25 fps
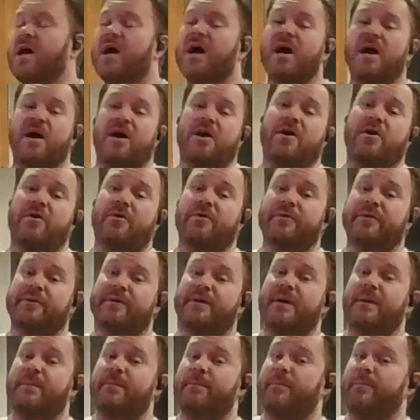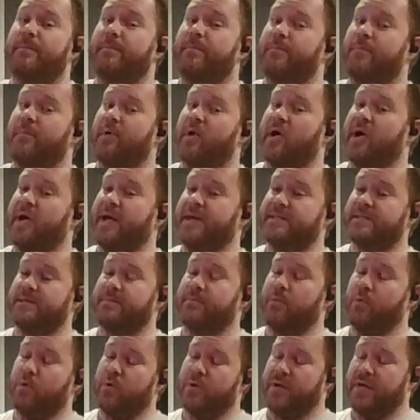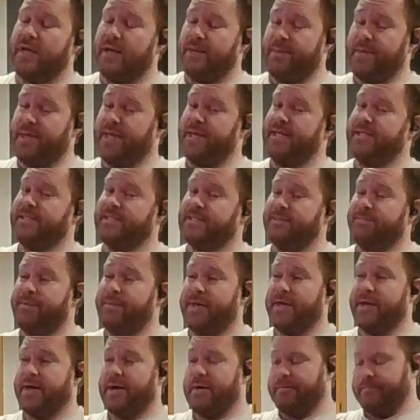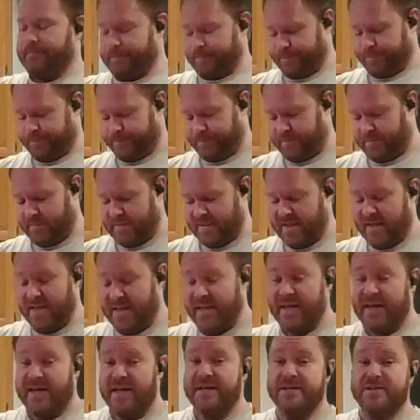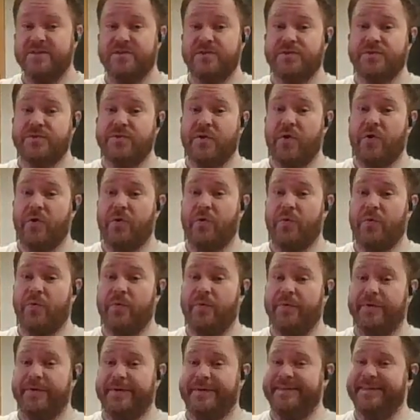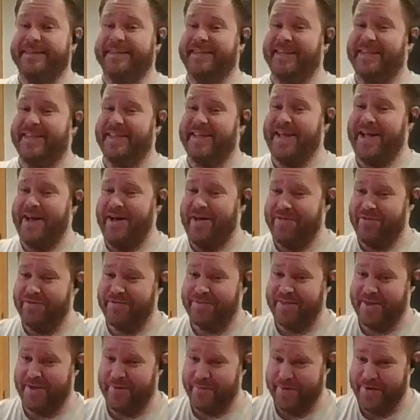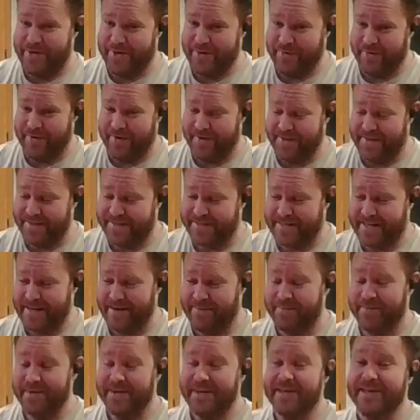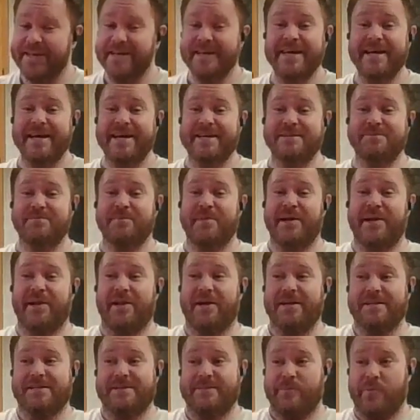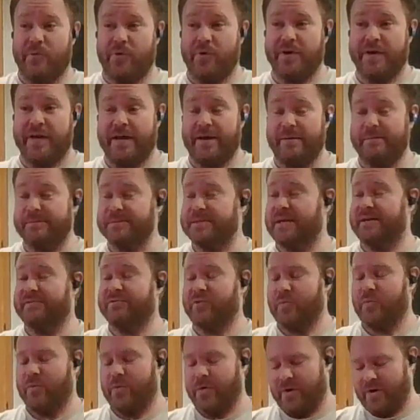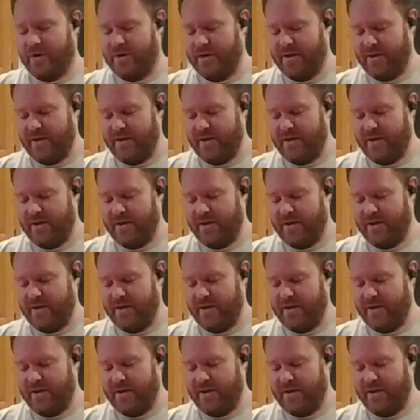Oh, Mark has a board game he needs to pick up. Yeah. So, the other thing we do all the time is play lots of board games after work